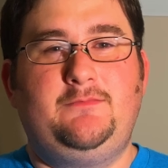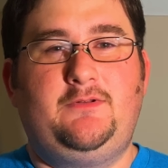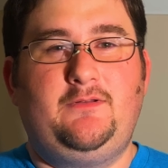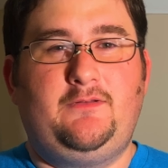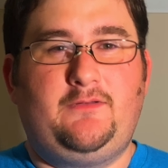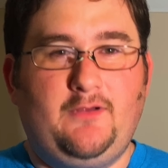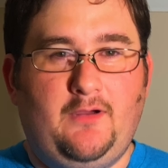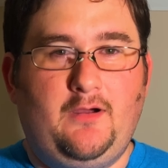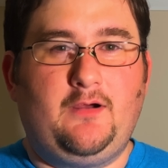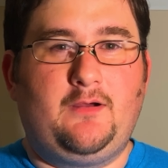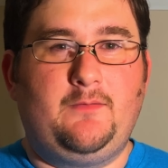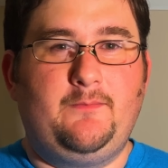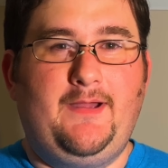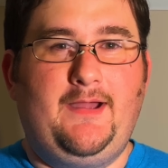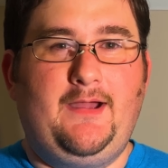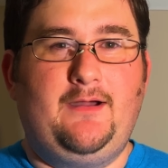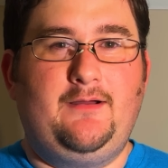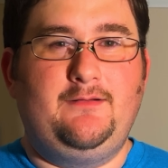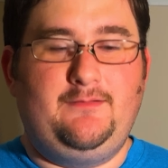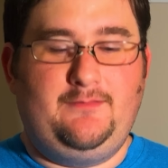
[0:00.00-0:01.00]
to talk
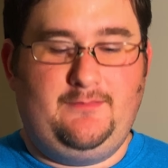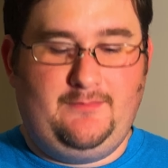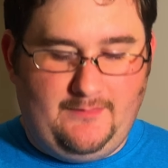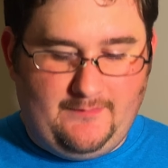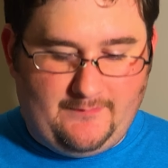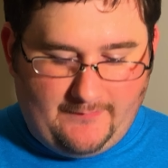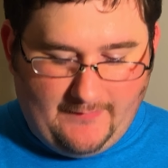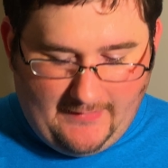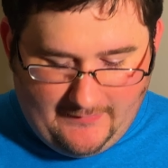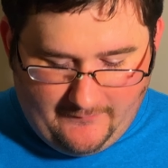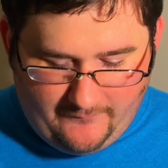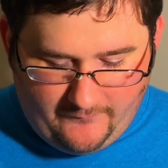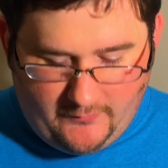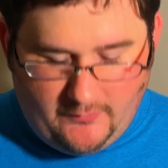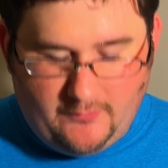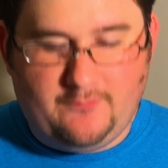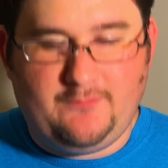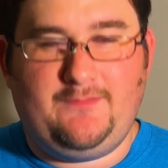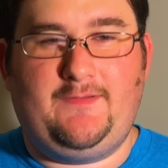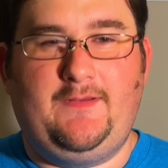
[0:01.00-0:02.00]
about this
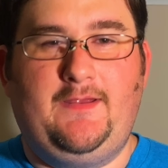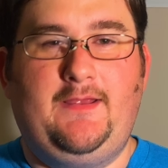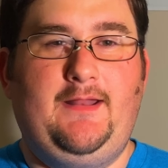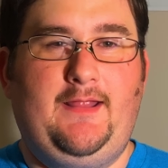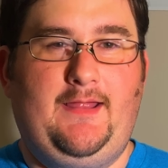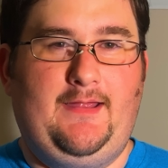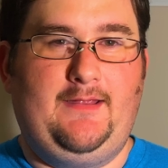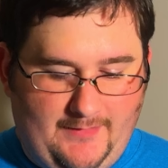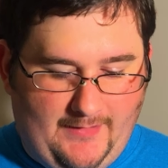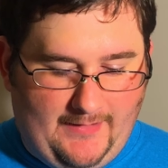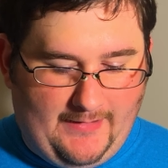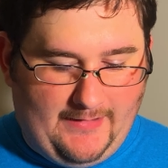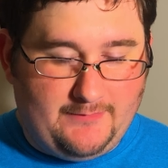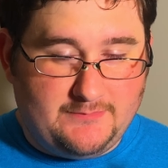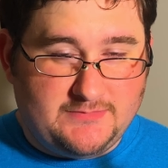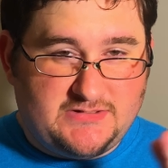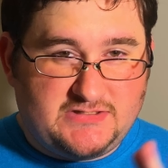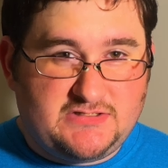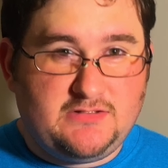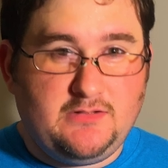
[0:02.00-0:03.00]
iPhone XS. I
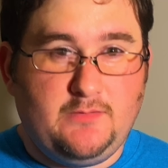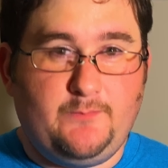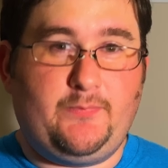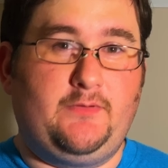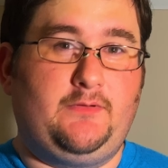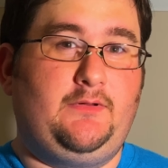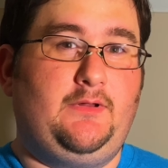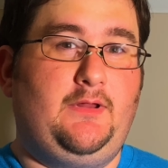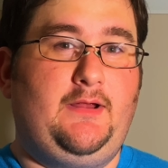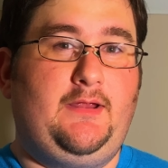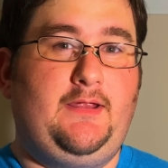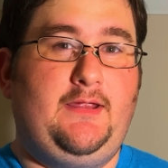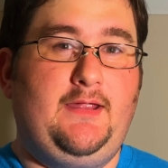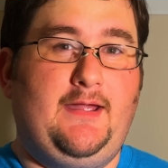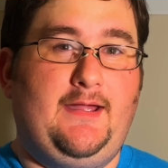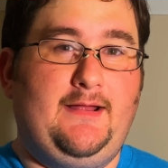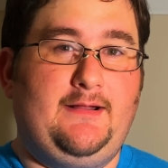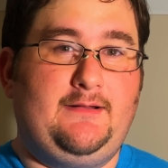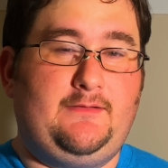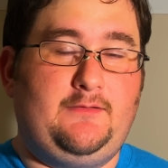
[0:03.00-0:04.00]
was super lucky
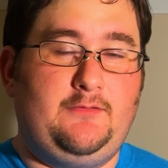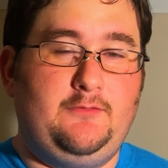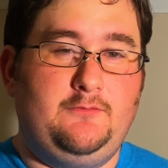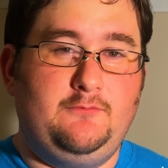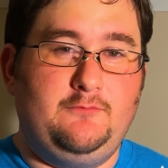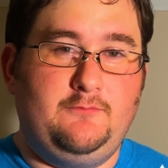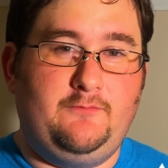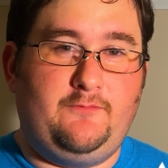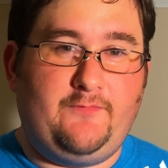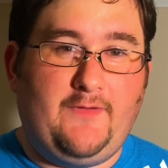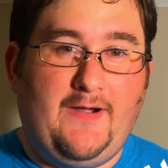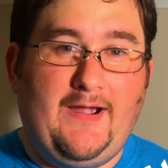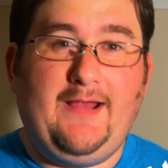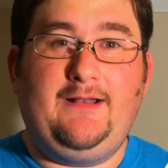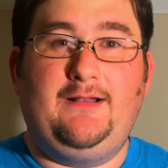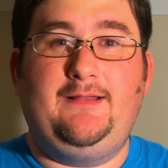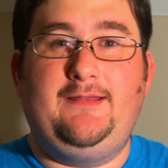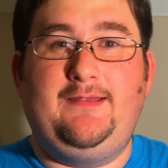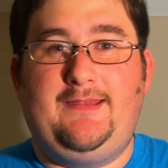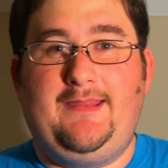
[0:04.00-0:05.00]
to
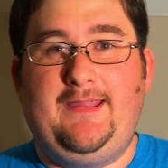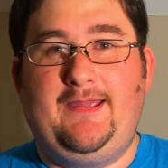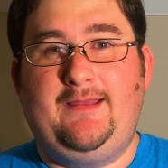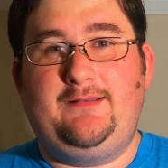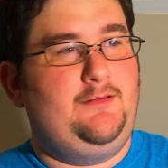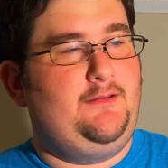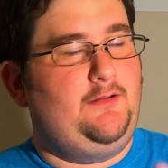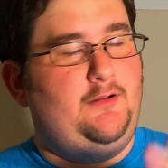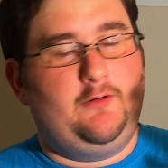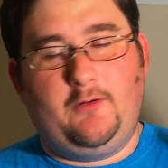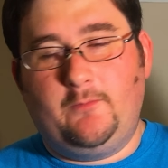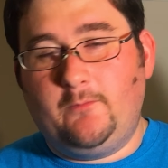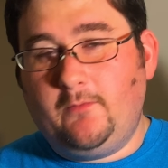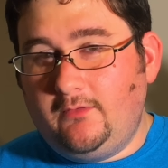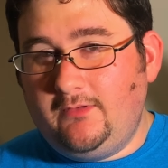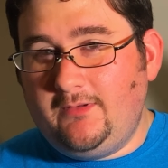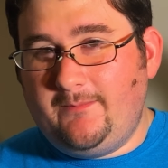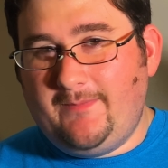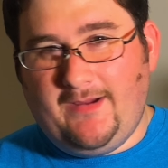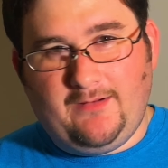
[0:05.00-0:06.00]
finally get, I'm
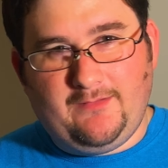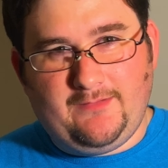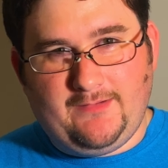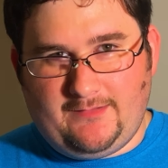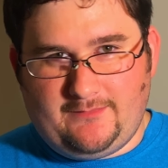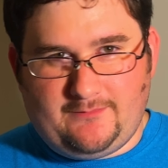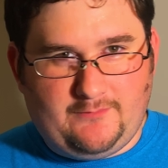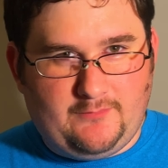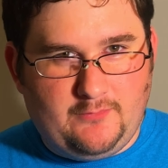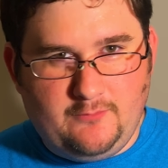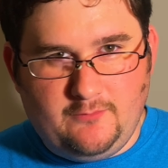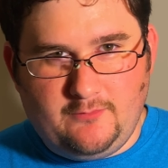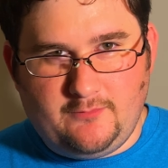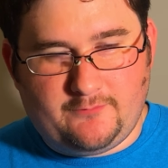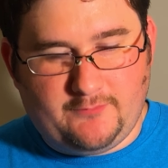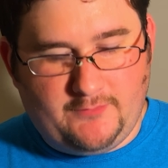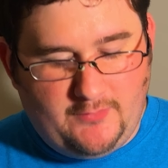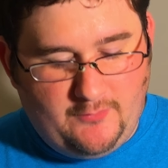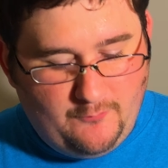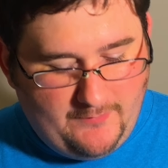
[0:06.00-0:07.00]
only about like 2 or
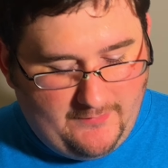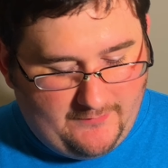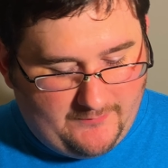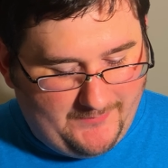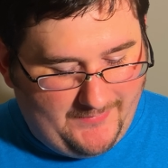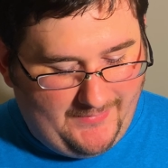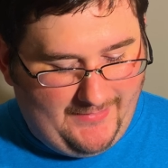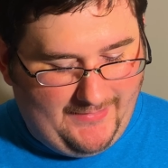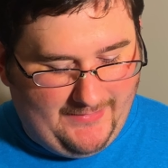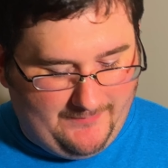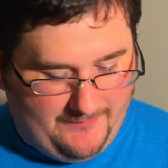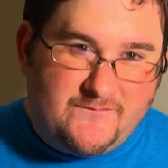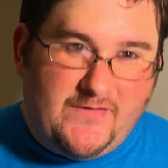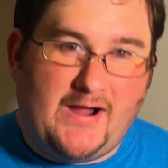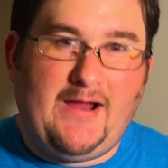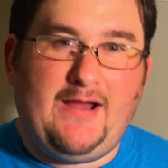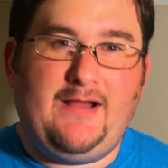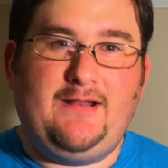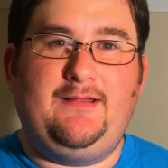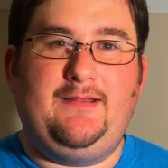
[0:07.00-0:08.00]
3 weeks behind.
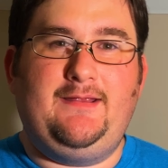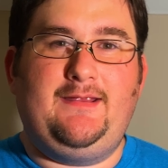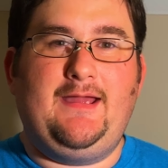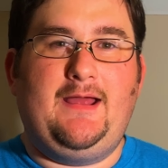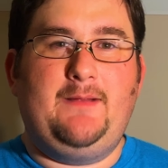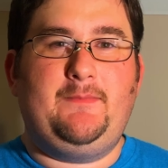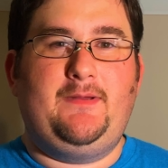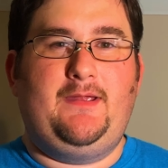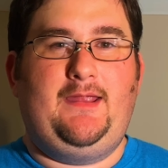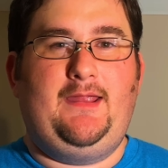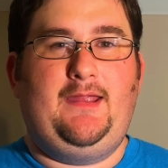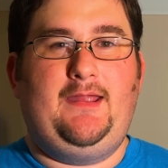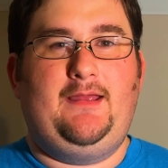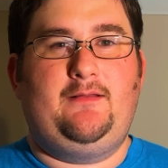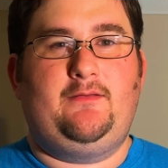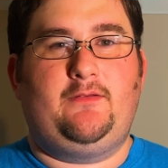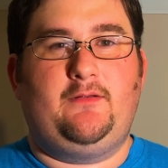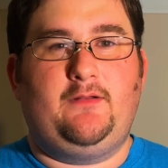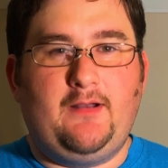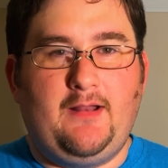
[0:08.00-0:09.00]
Finally got my
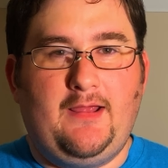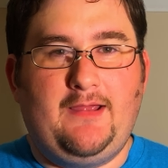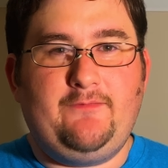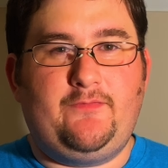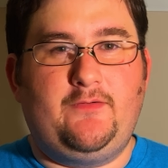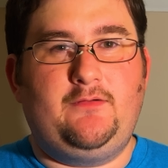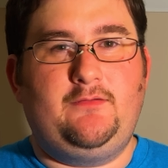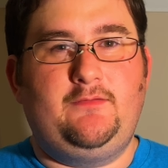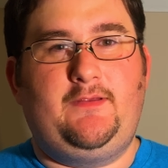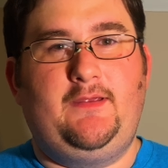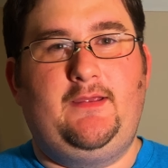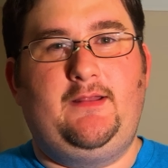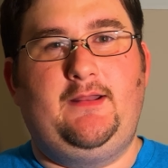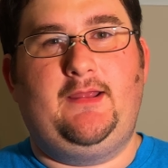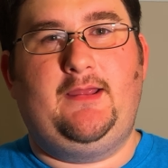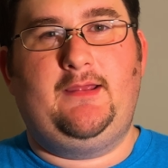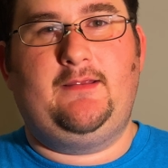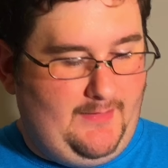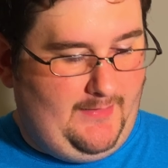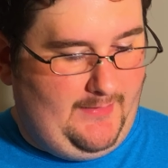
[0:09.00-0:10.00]
hands on an iPhone
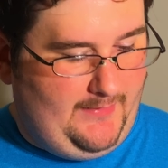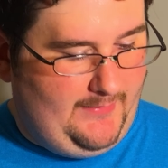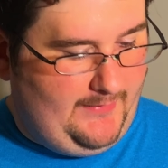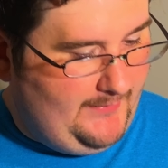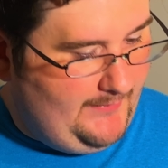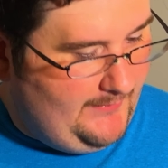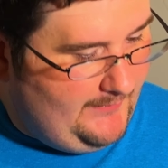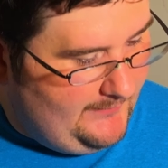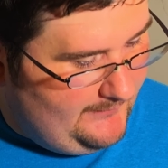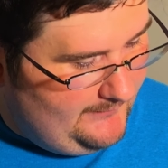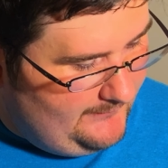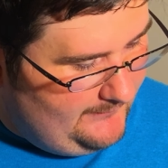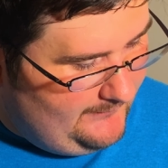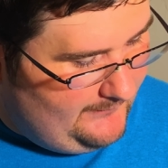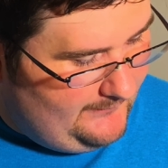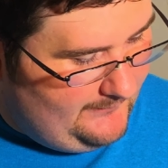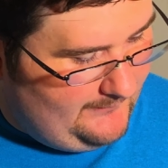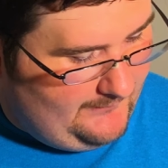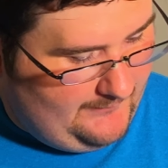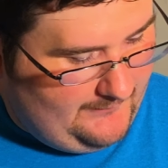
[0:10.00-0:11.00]
XS, and
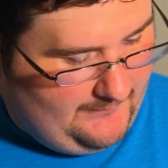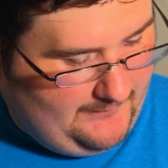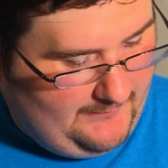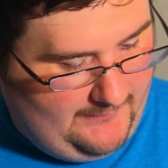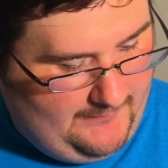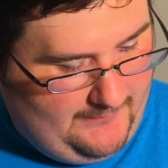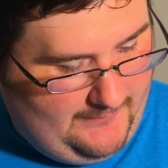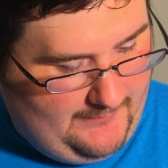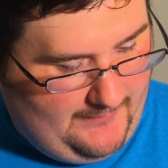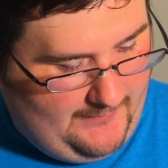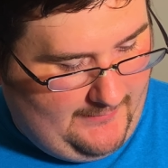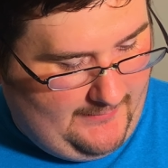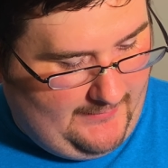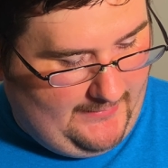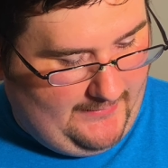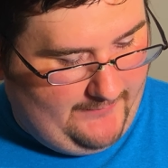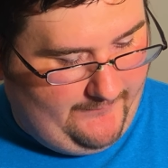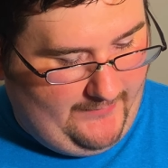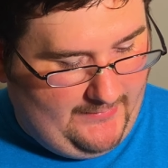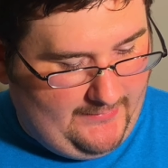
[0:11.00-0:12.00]

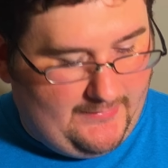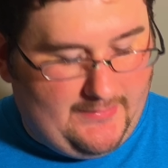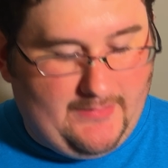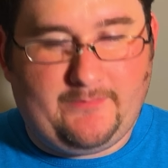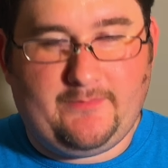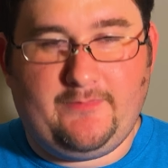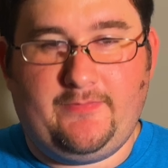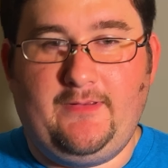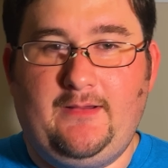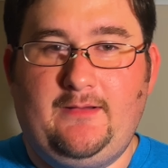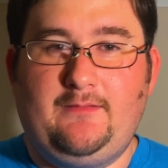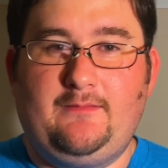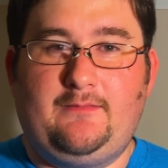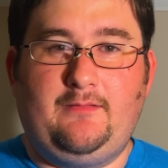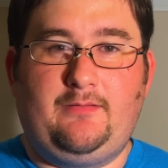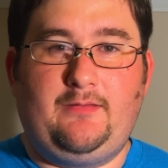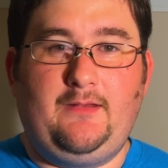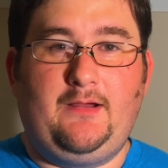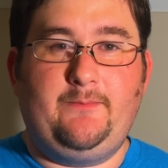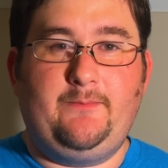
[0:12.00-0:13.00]
I've got a couple things to think